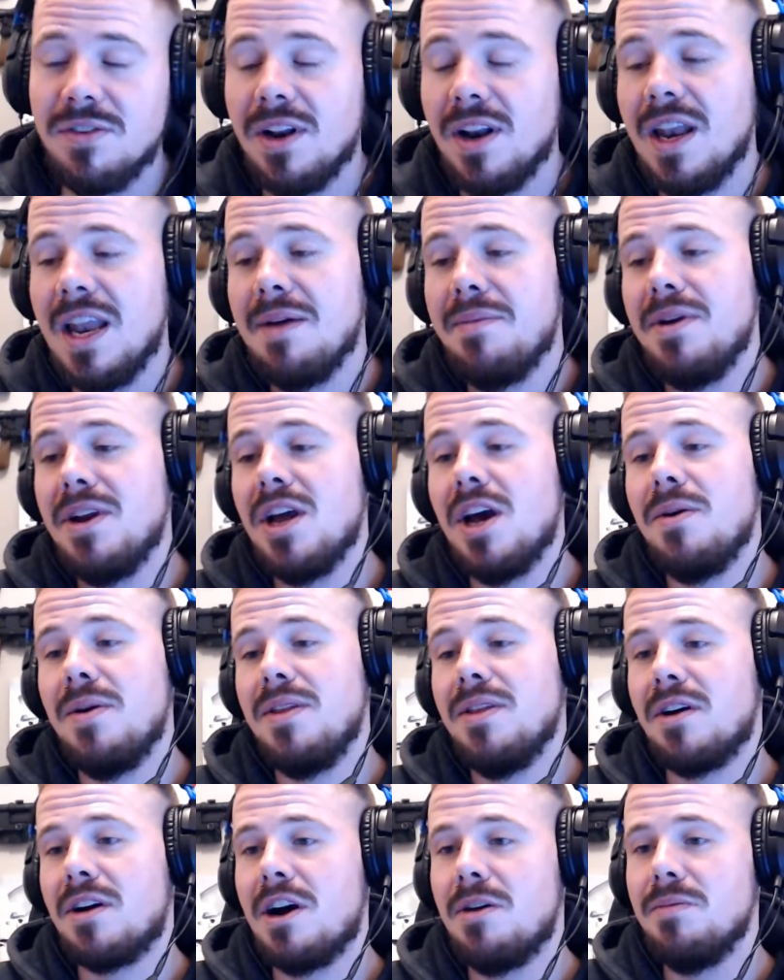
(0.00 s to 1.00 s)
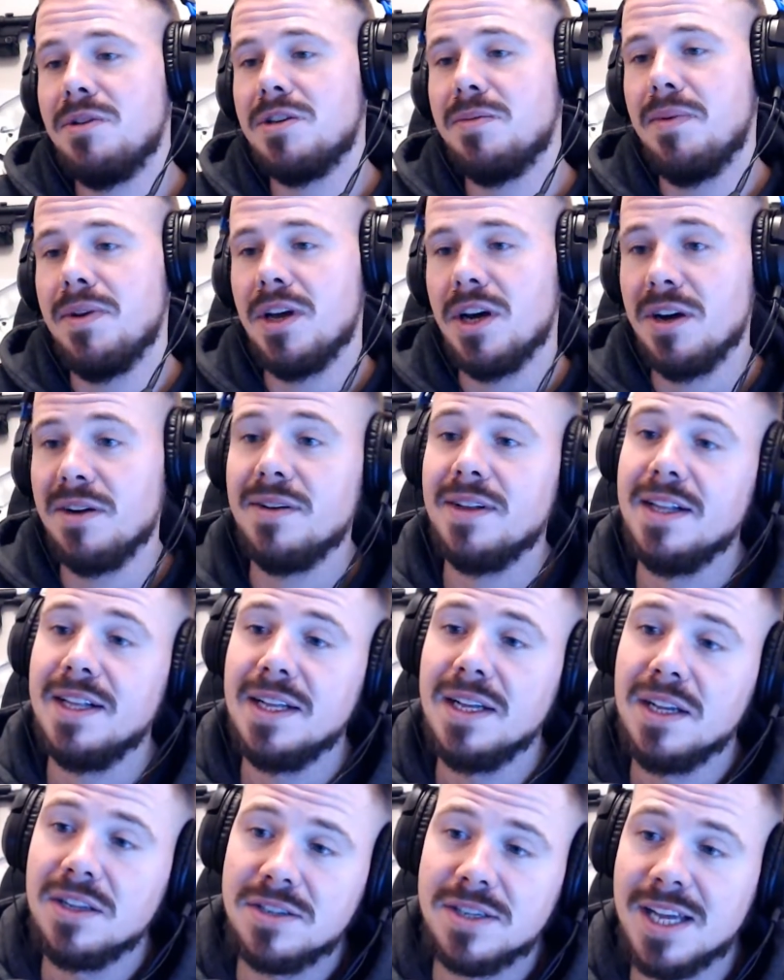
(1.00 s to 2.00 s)
let me know in the comments below.
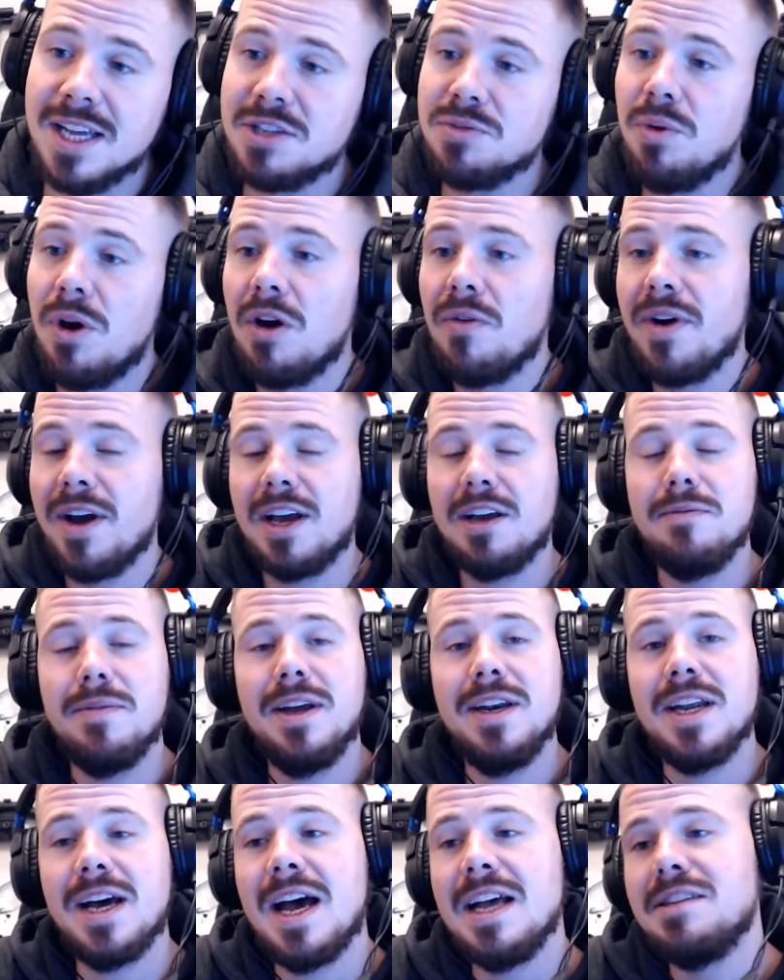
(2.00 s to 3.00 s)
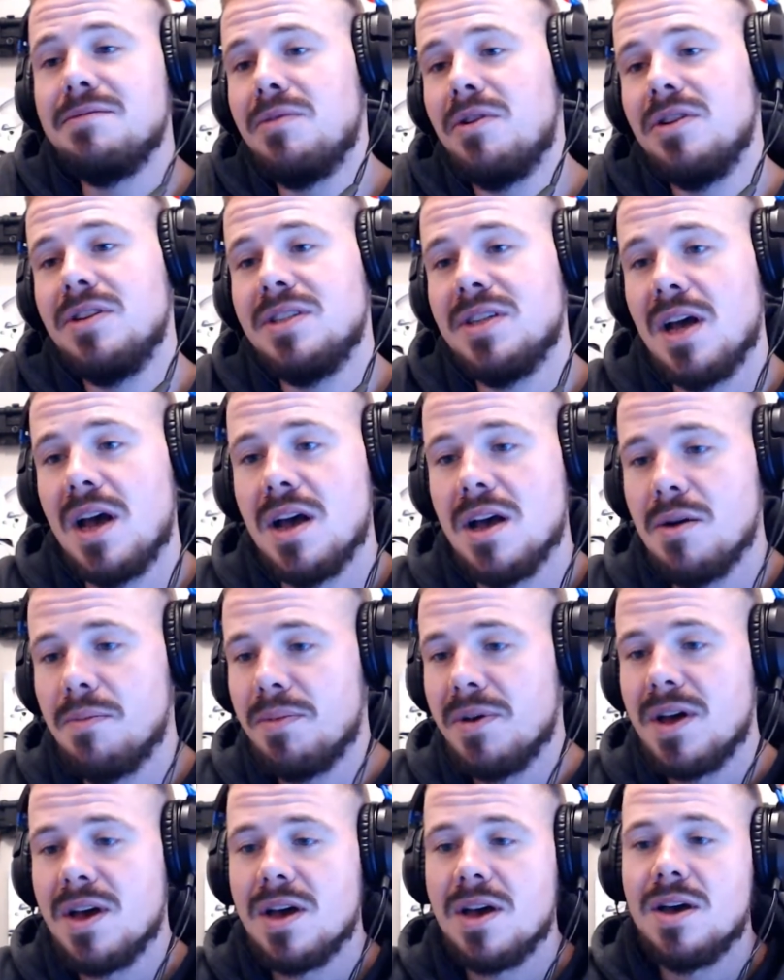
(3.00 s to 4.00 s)
So that's what I recommend as my setup.
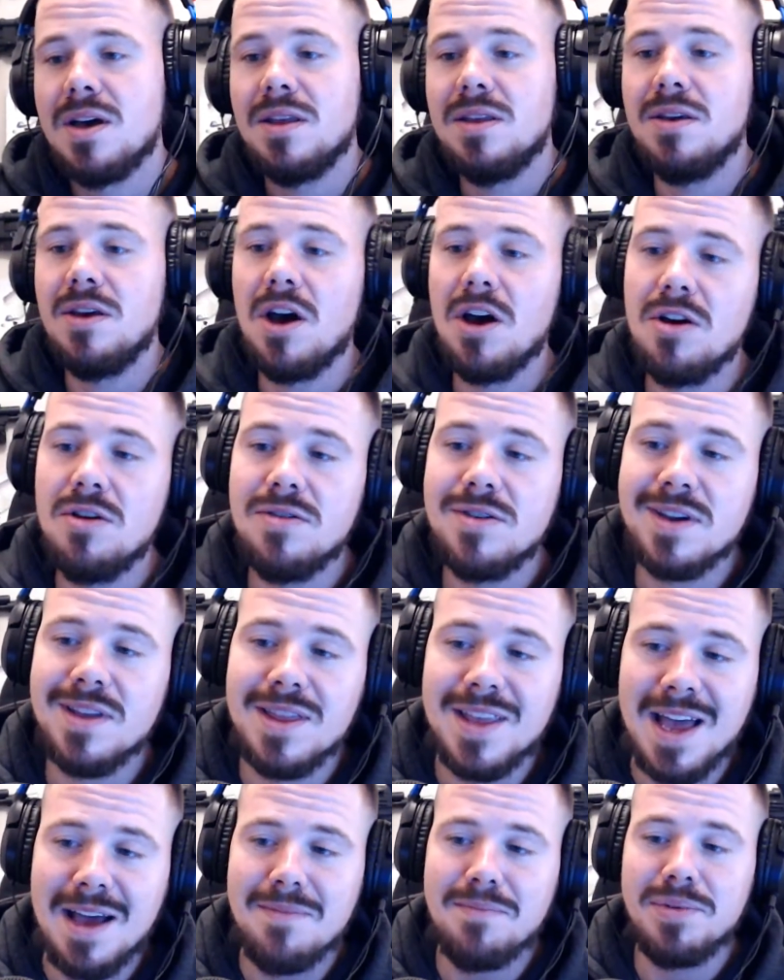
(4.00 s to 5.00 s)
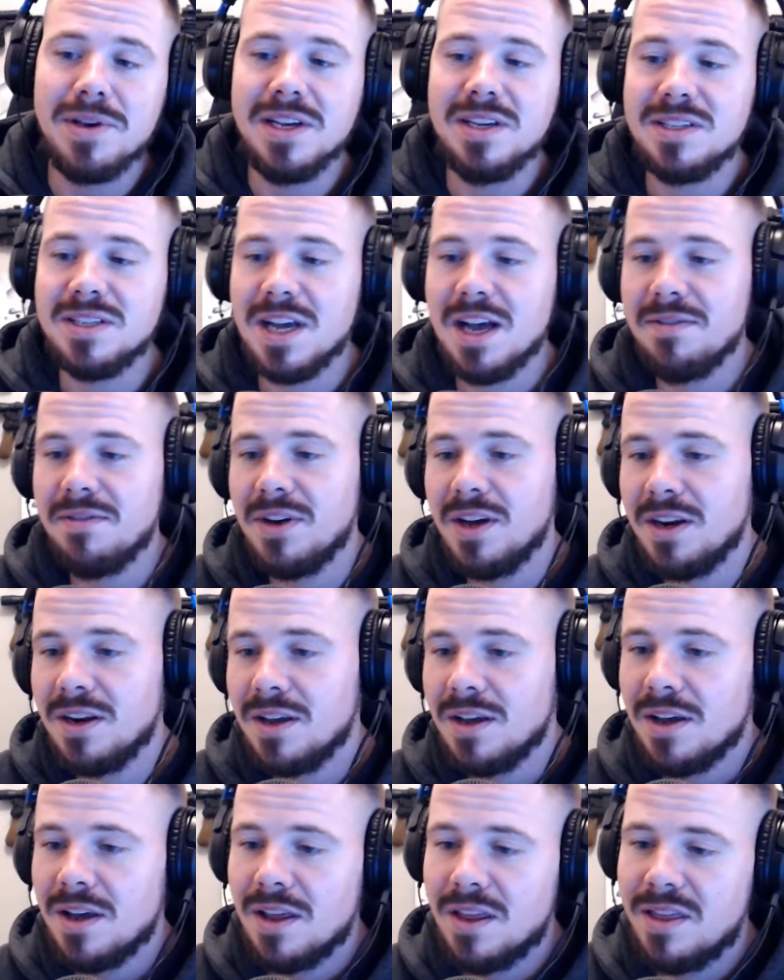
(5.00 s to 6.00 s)
The Odin, the MP7,
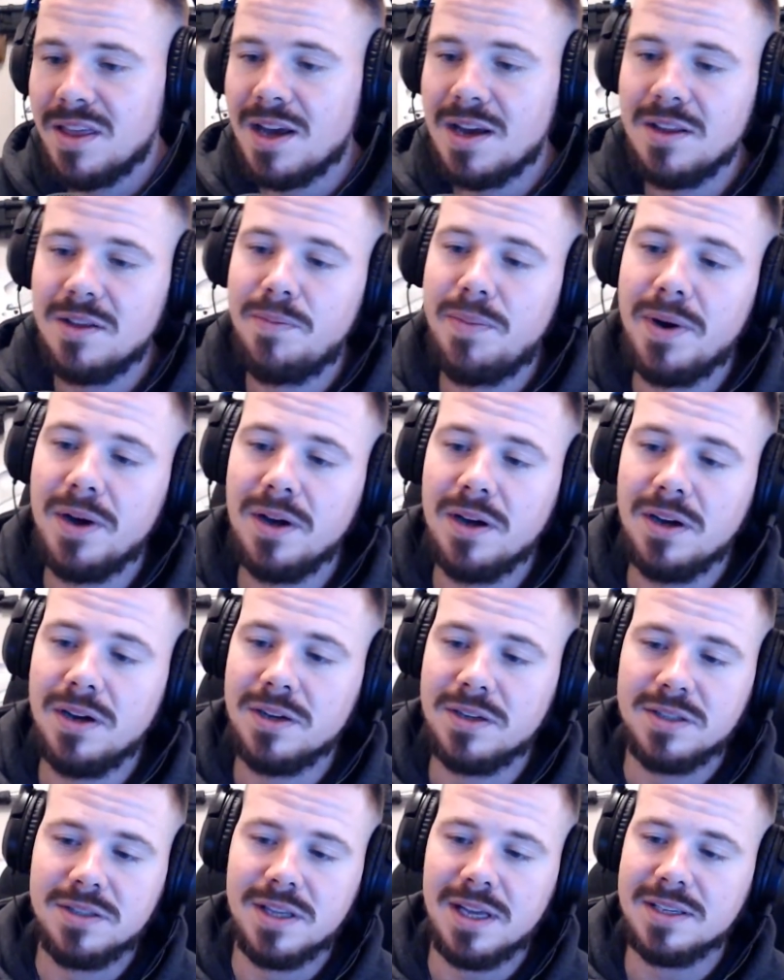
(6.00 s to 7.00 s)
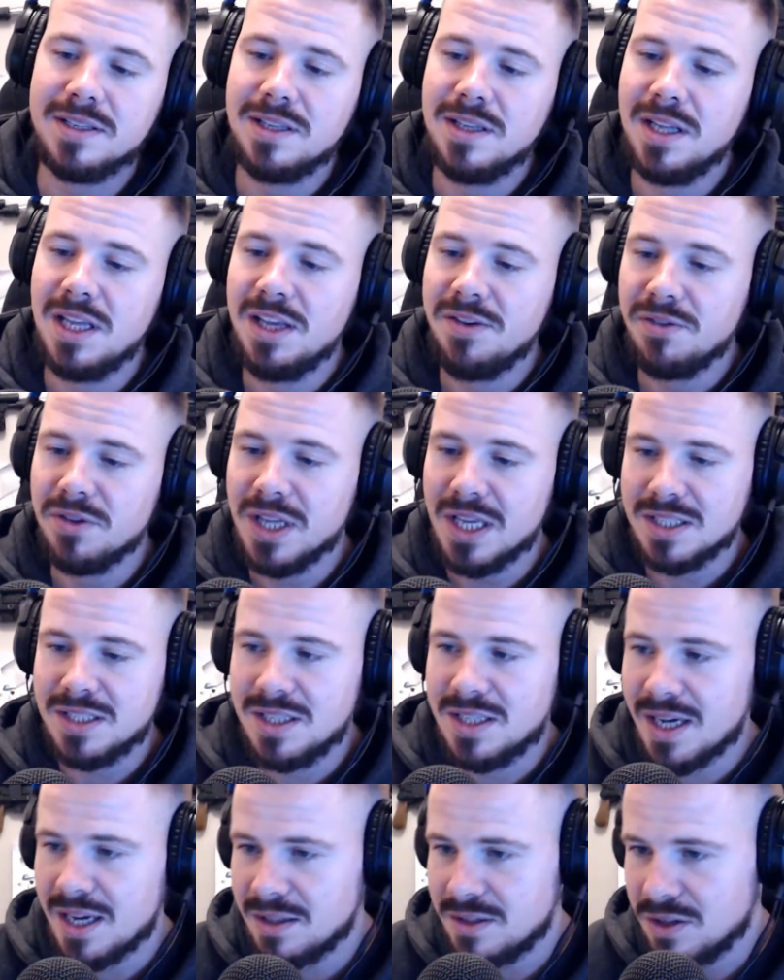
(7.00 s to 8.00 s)
they're the perks, that's the lethal, that's the
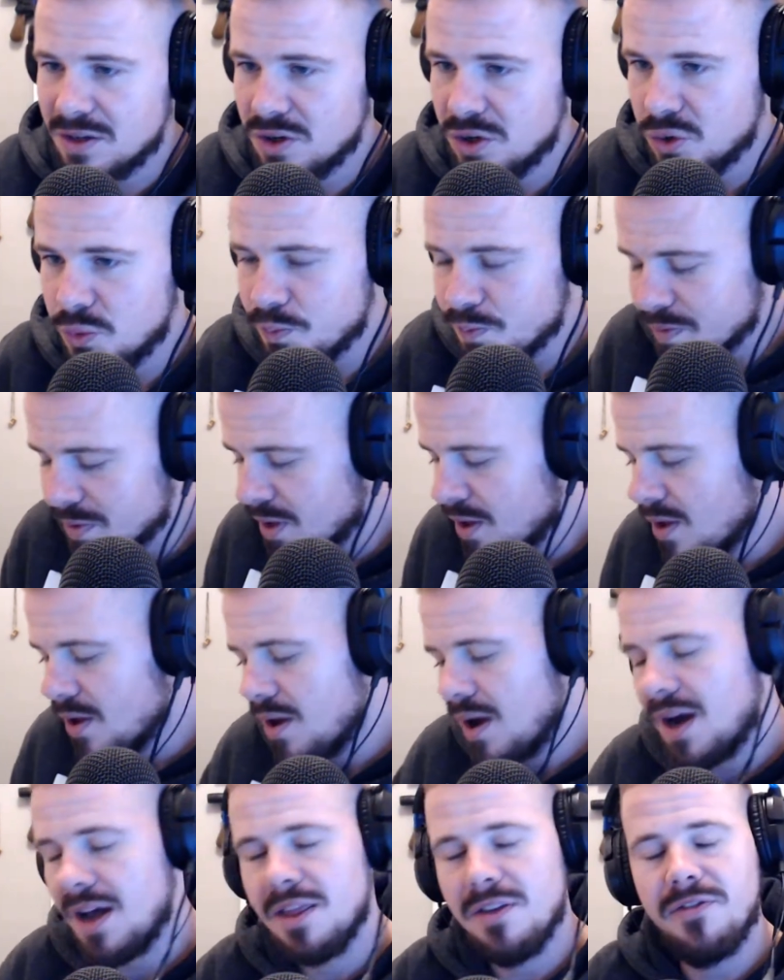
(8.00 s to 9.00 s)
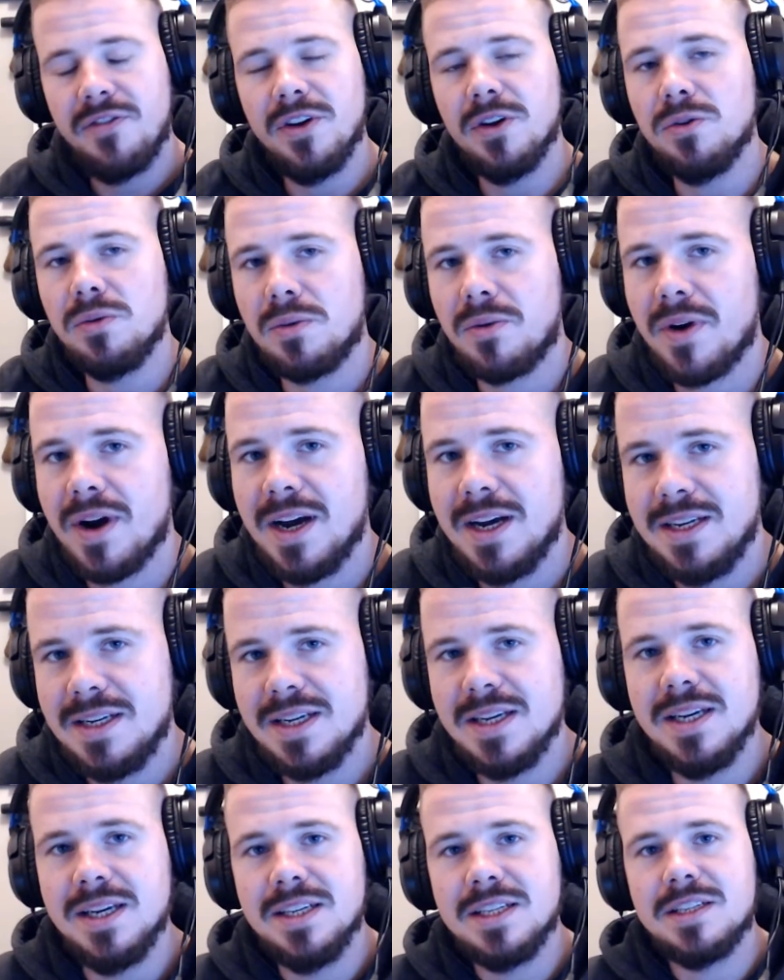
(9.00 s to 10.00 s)
tactical, and the field upgrade
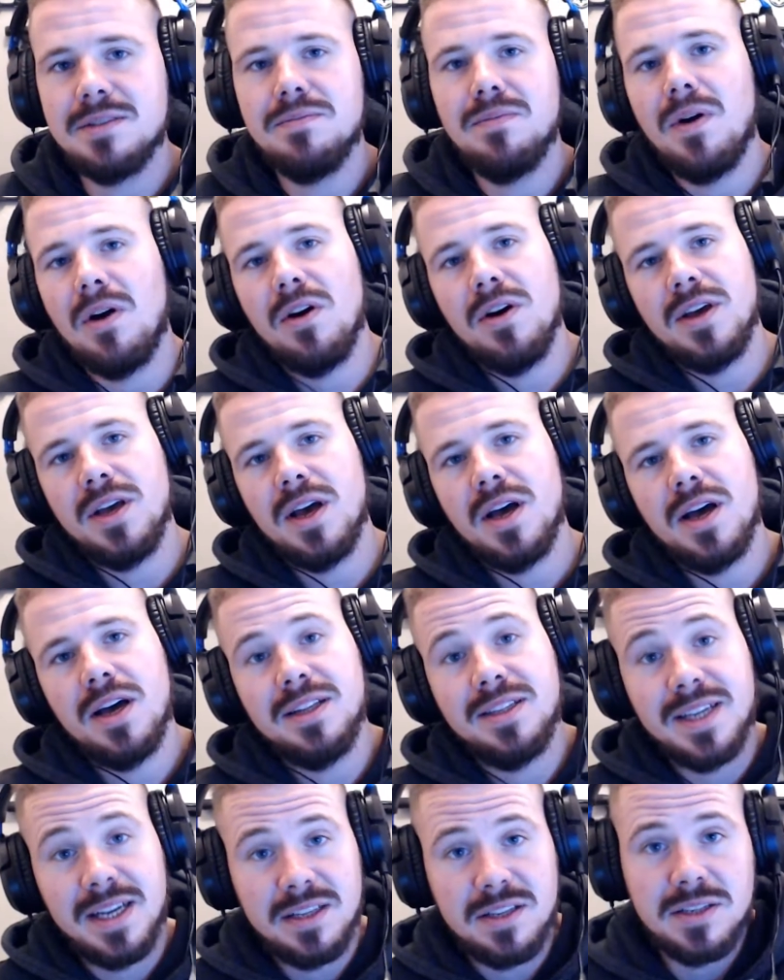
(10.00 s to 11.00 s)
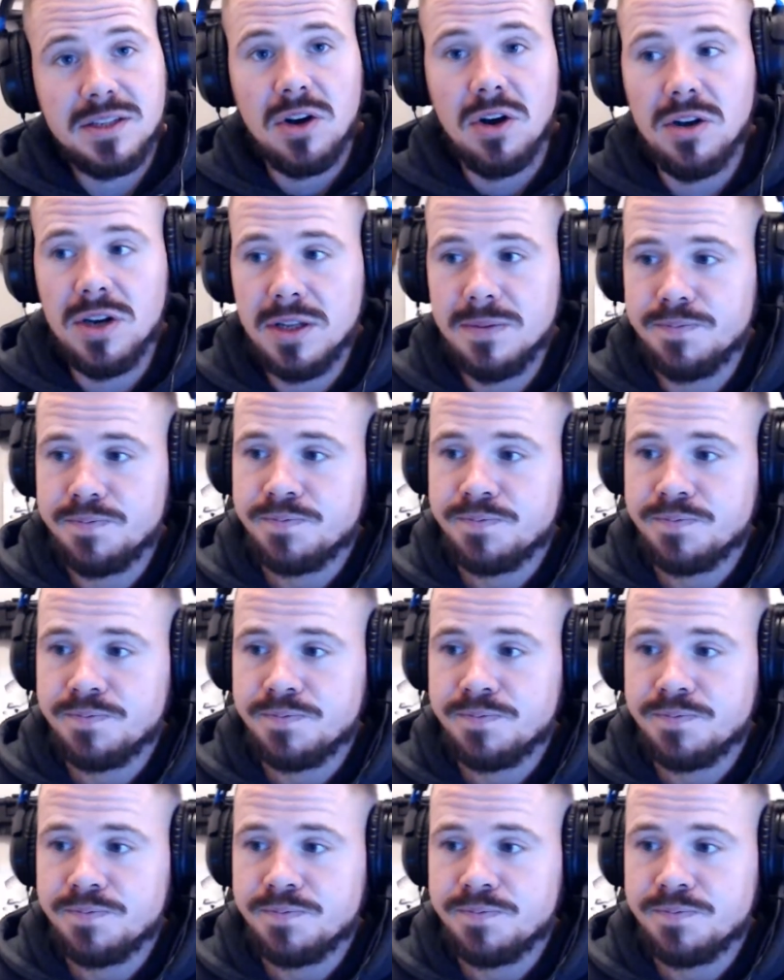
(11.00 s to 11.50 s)
is my dead silent.